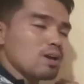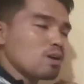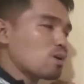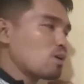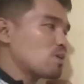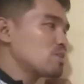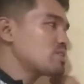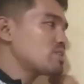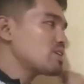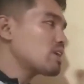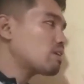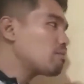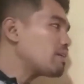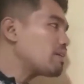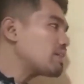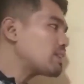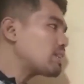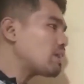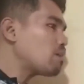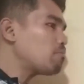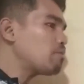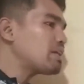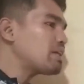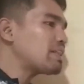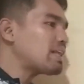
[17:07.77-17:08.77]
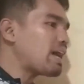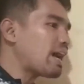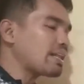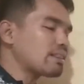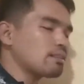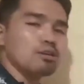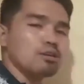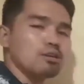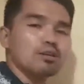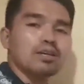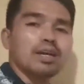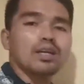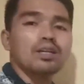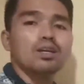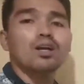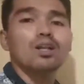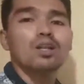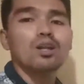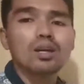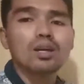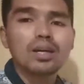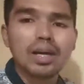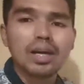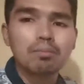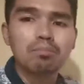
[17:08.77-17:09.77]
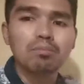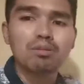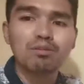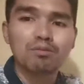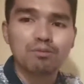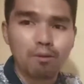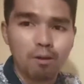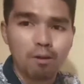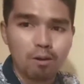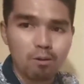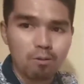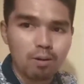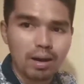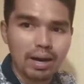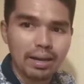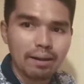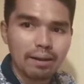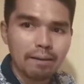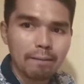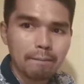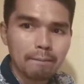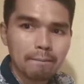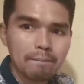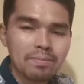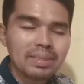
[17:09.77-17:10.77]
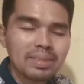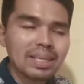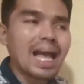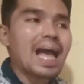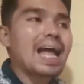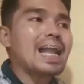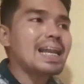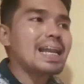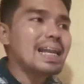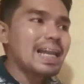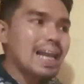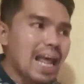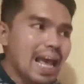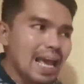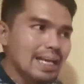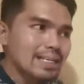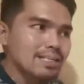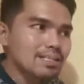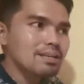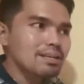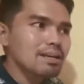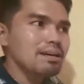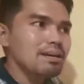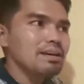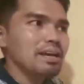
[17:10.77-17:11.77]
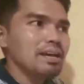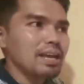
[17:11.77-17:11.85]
Consequently, with that, you can no longer move forward unless,